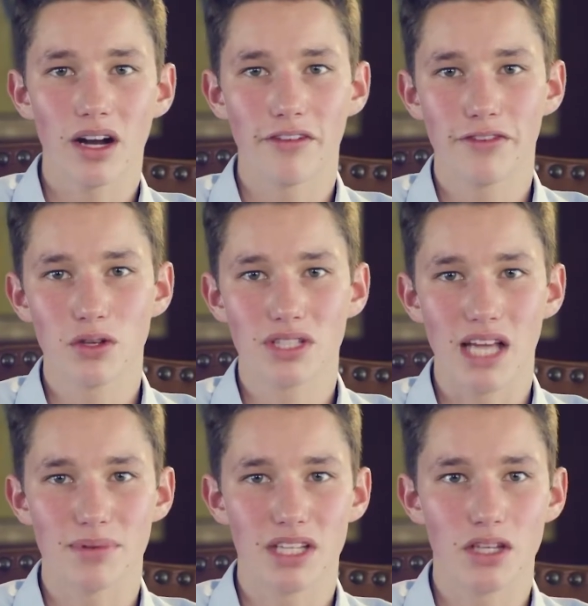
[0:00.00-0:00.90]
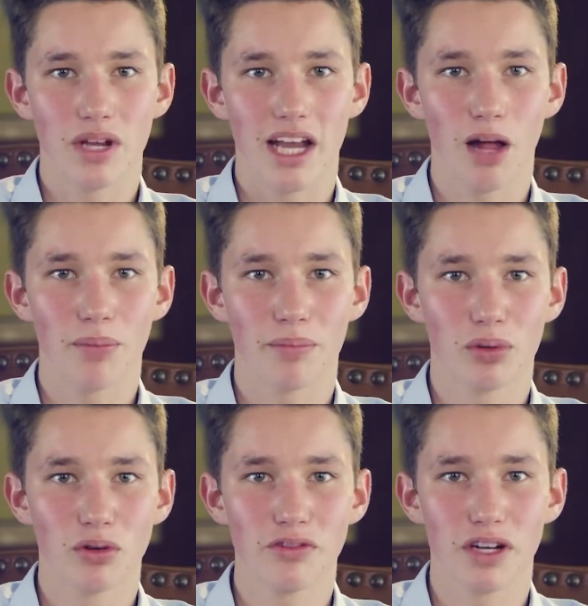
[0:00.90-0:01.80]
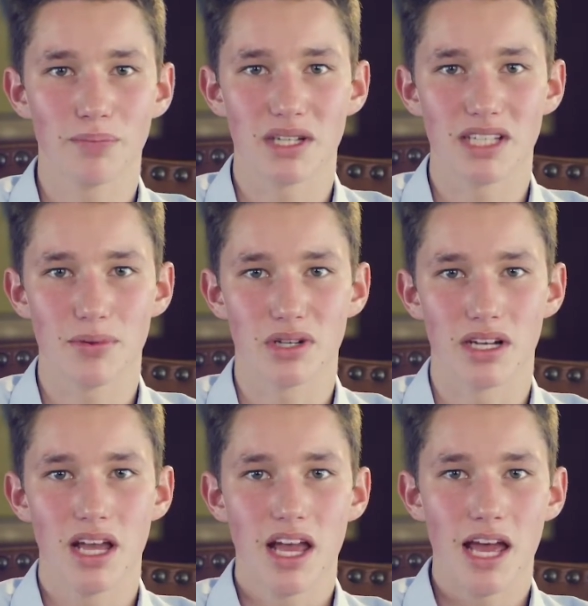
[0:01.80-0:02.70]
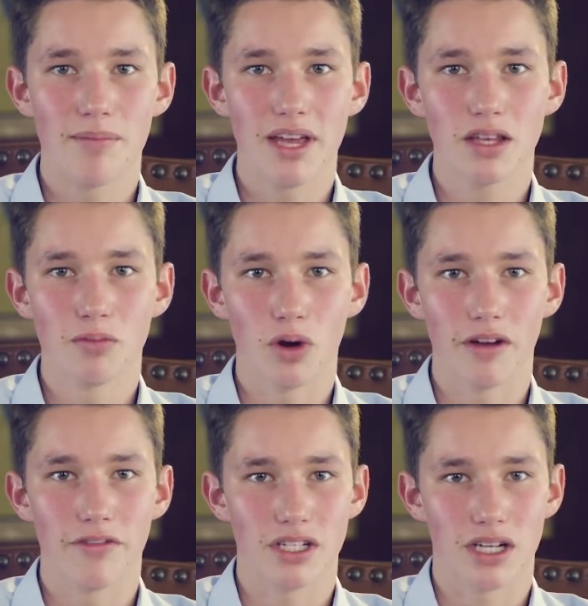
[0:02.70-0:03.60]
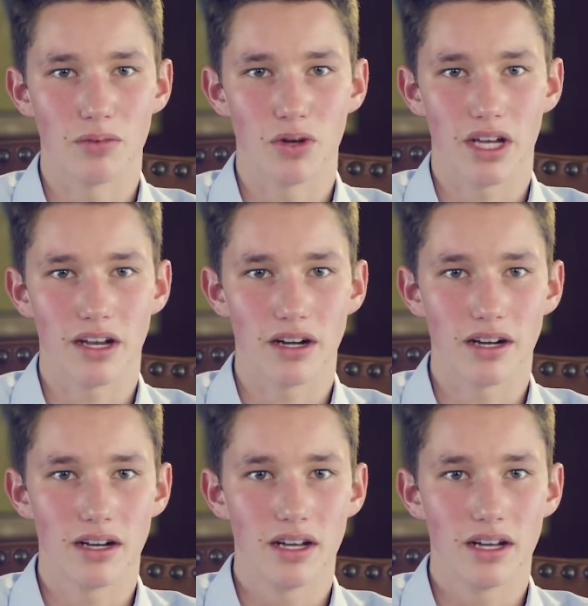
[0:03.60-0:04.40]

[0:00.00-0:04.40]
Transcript: are a few steps that you can help improve your perception and make you a more efficient communicator.